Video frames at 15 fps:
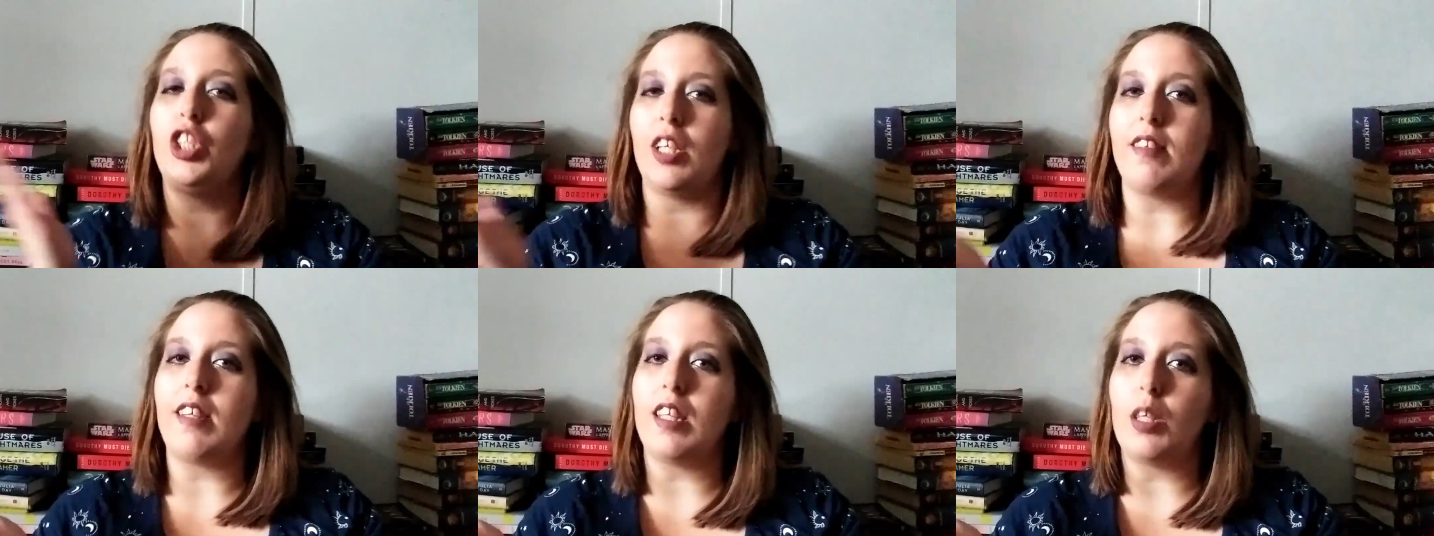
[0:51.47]

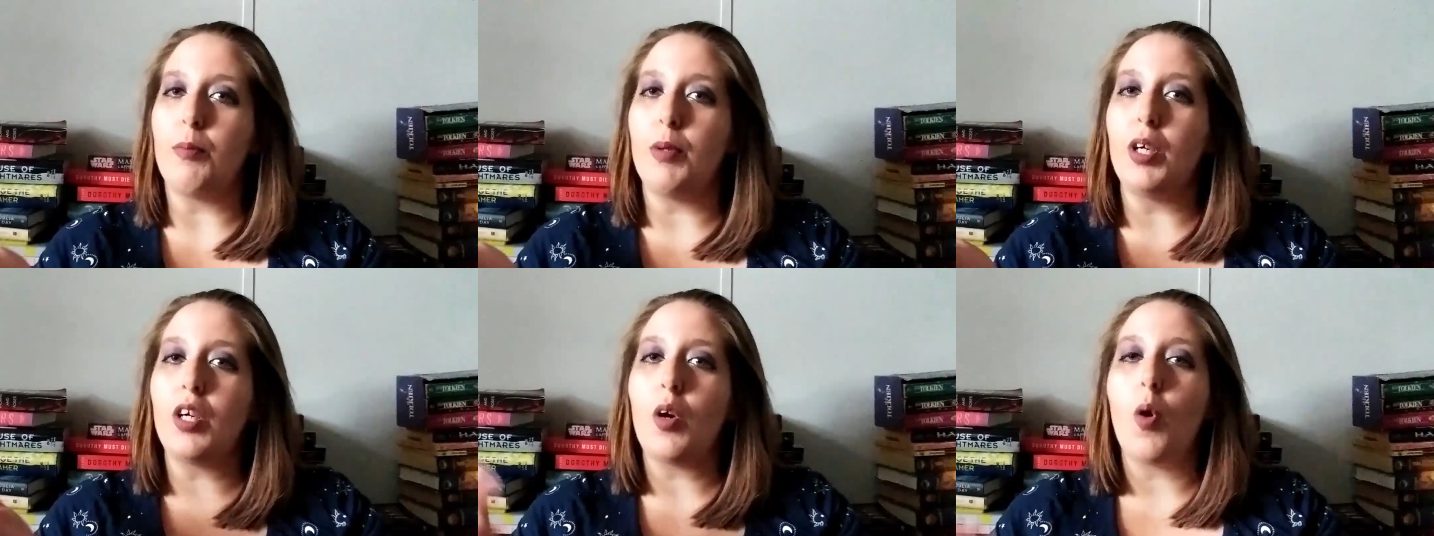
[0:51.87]
just get the
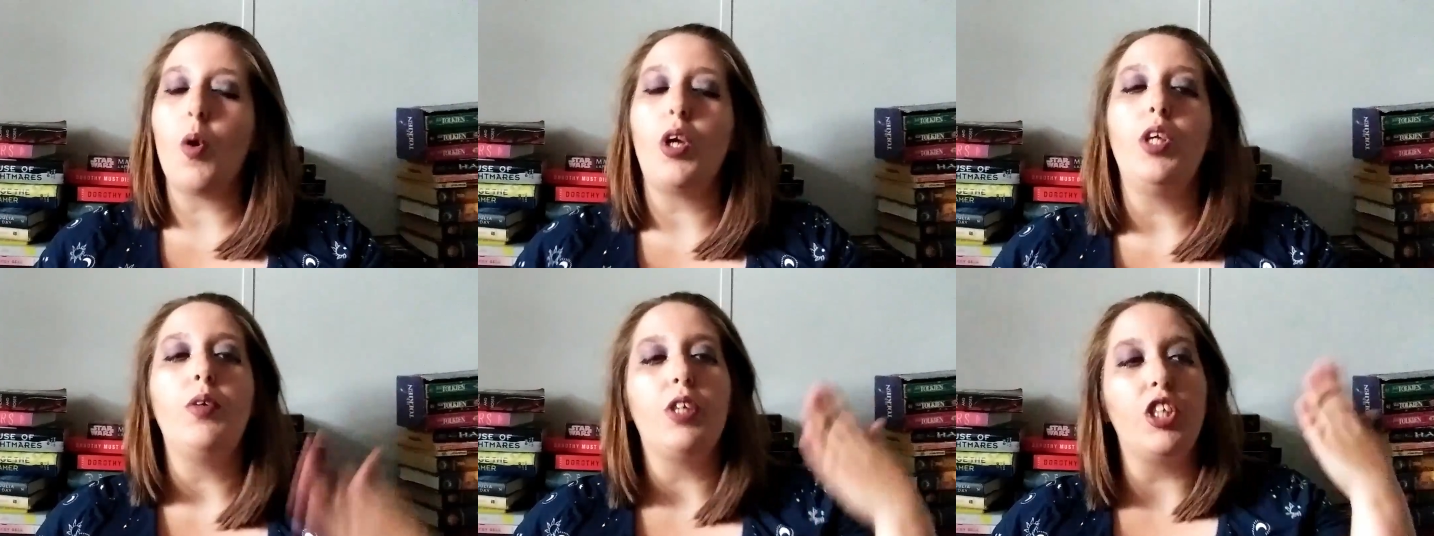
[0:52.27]
book
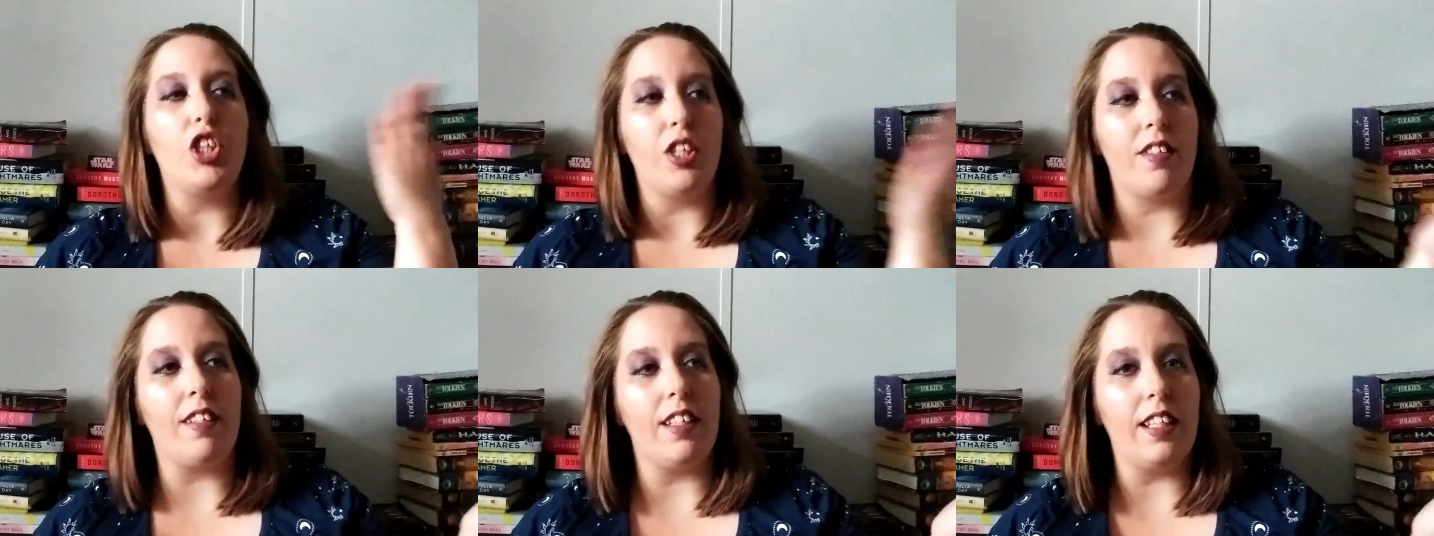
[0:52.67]
or you can
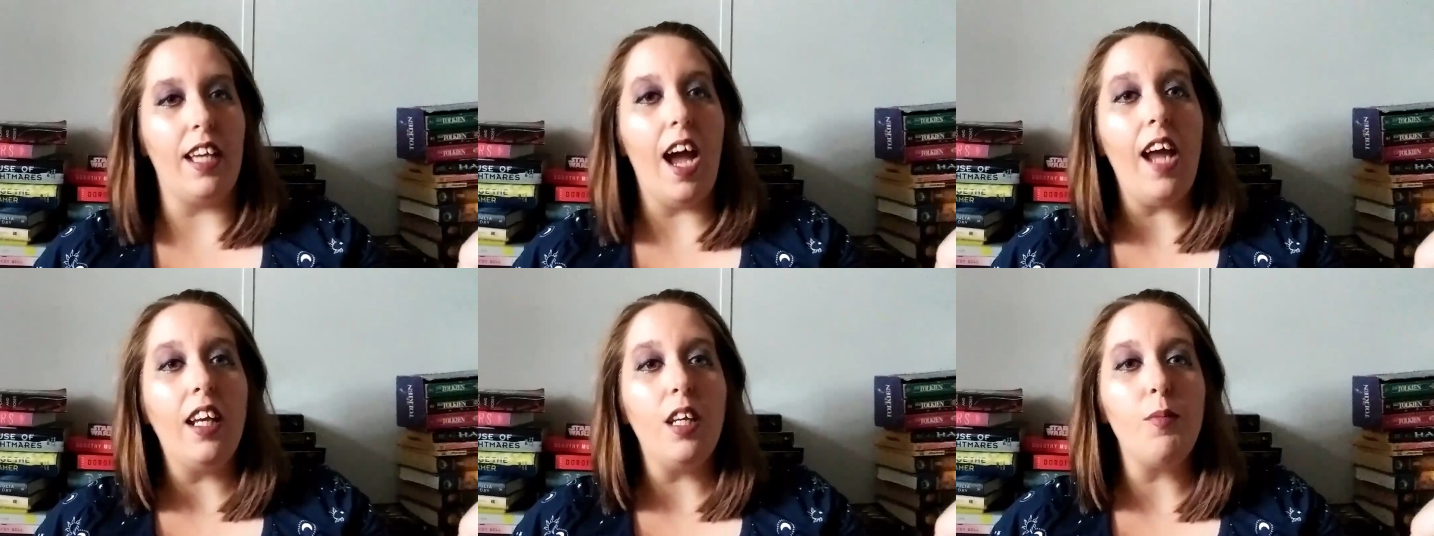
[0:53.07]
just get
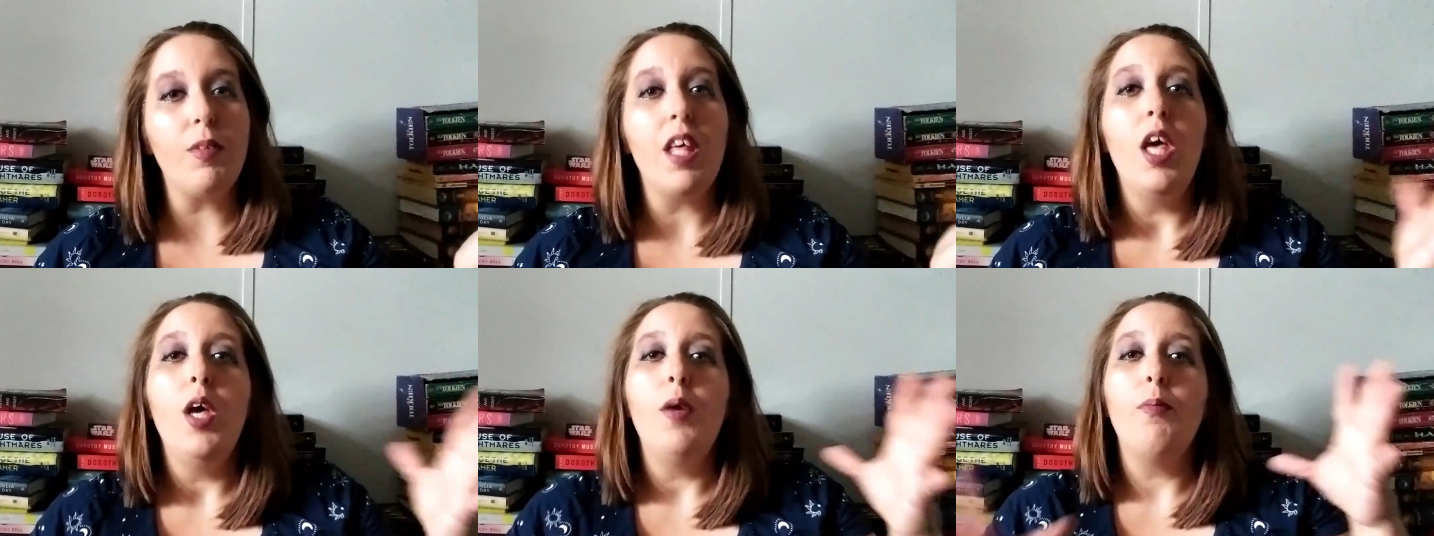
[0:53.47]
the items,